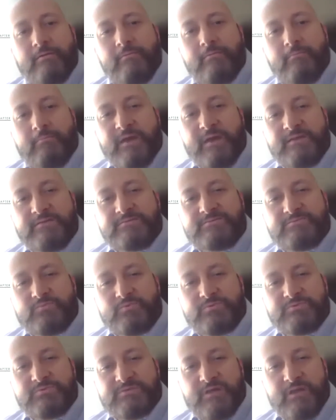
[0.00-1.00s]
Mine
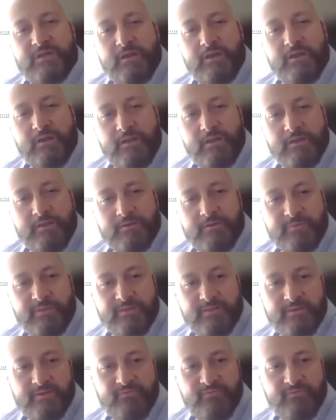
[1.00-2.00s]
was a little
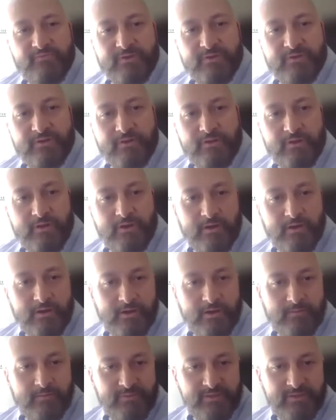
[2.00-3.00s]
bit different
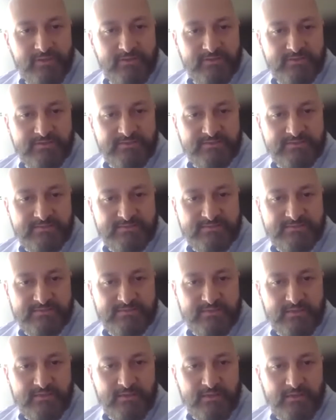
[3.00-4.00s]
because
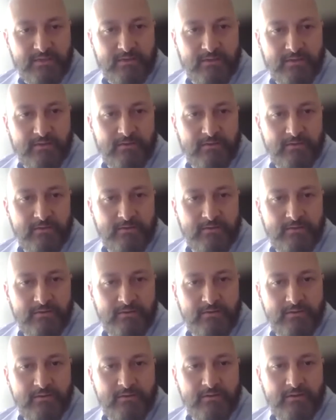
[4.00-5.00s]

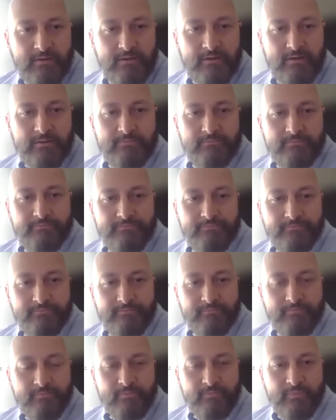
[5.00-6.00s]
I
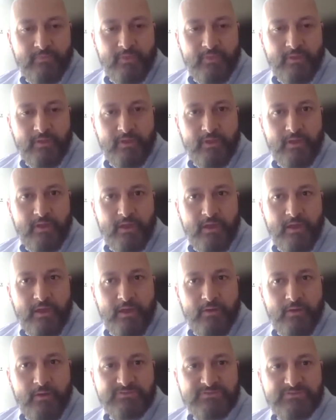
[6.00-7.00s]

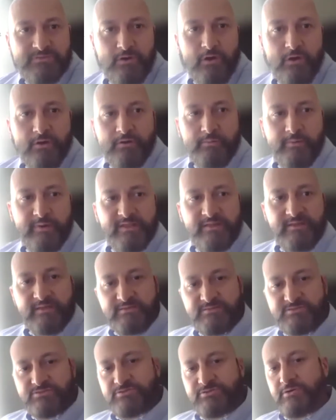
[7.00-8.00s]
was honorably
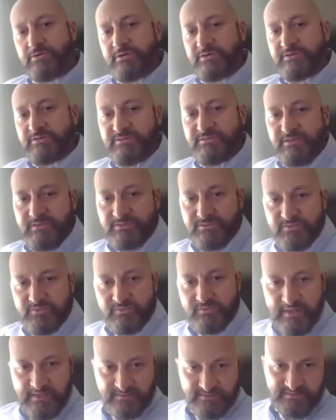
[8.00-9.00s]
discharged in
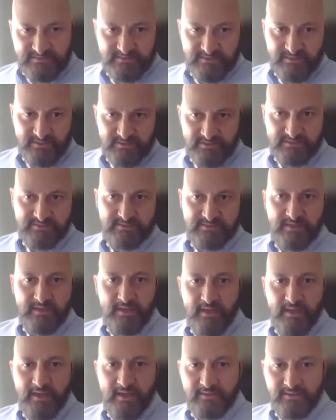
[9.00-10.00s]
2006.
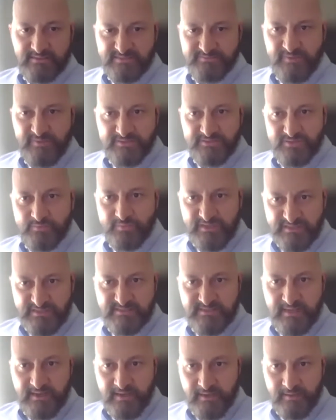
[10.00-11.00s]
I didn't spend too much
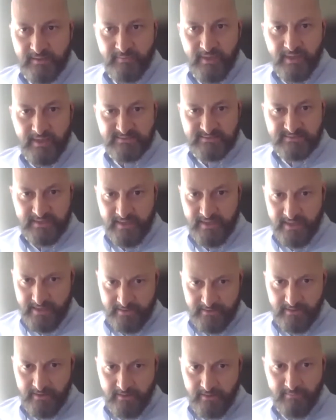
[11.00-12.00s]
time. As I
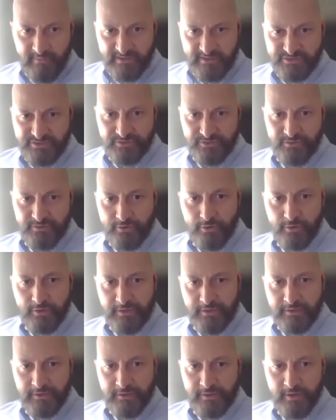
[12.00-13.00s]
had mentioned
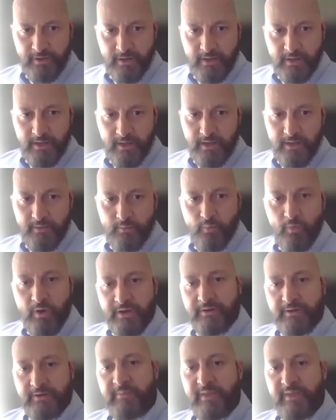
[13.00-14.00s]
earlier, I
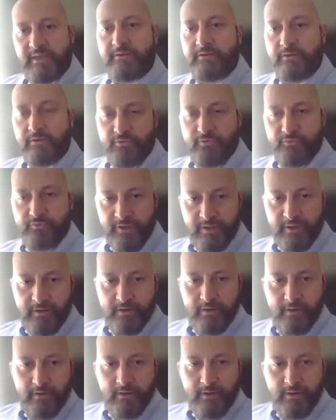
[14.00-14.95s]
wanted to make it a career.